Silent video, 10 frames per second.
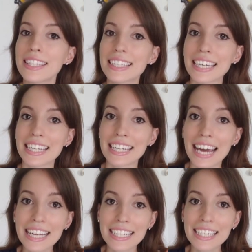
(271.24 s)
Skill
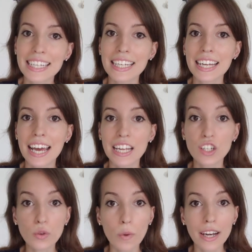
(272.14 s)
19 and
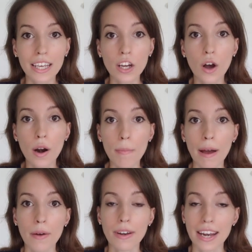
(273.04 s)
20 are
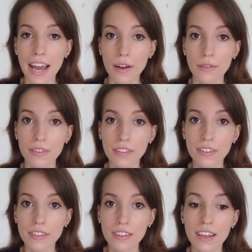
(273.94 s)
about
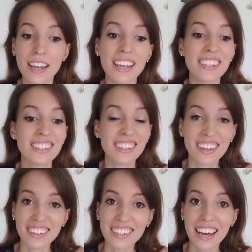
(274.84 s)
nouns.
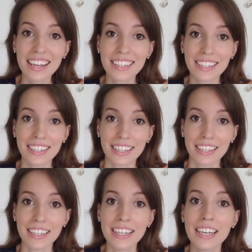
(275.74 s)
Skill
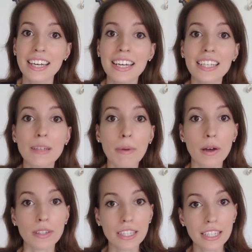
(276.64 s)
19 is
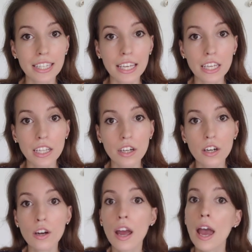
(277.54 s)
about
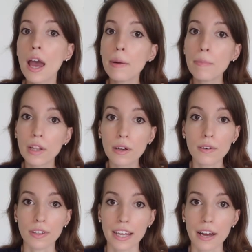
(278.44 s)
singular and
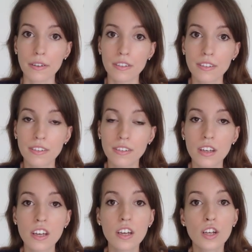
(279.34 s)
plural nouns.
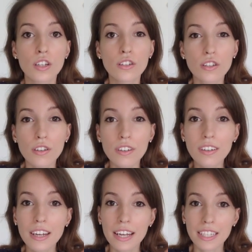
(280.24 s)
Certain
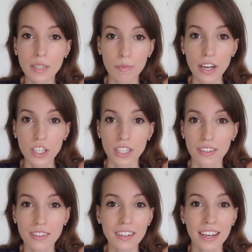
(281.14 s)

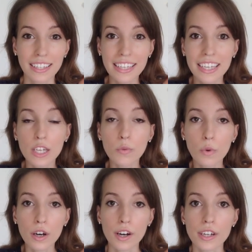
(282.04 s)
expressions and key
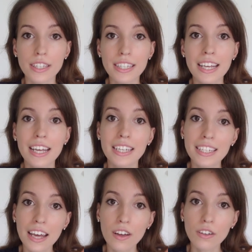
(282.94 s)
words
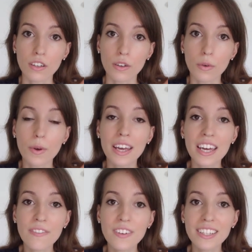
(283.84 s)
tell you
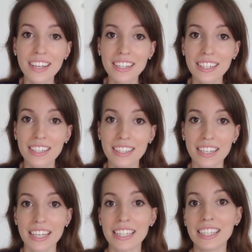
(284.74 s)
if a sentence
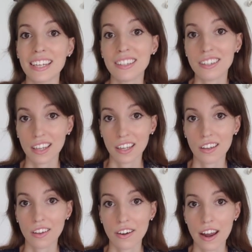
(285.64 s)
needs a
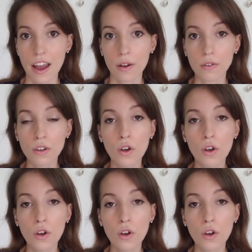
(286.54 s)
singular noun